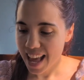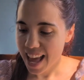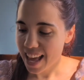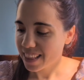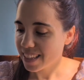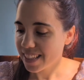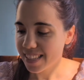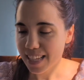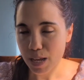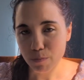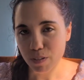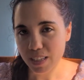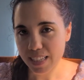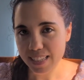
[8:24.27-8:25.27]
And the same
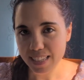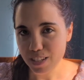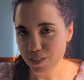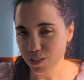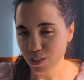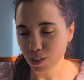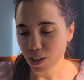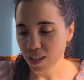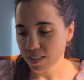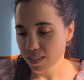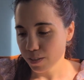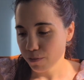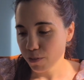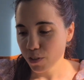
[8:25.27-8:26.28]
with essential oils.
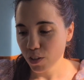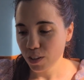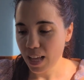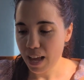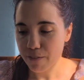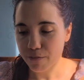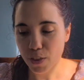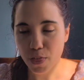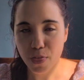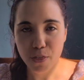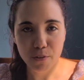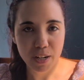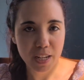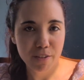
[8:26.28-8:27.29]
If you don't have the
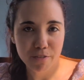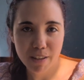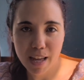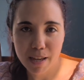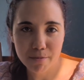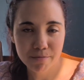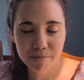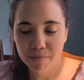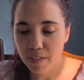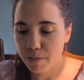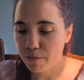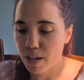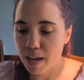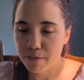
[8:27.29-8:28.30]
3 of them, if
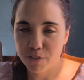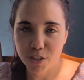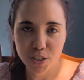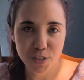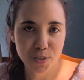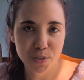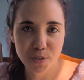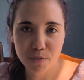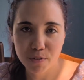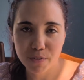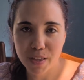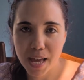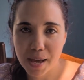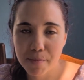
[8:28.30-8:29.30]
you have just 2 of
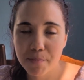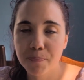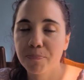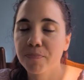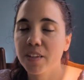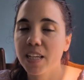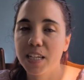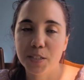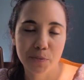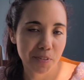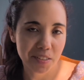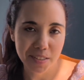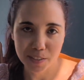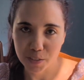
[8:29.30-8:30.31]
them, it
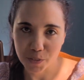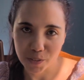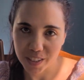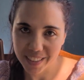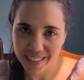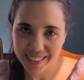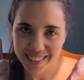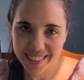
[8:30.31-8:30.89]
will still work.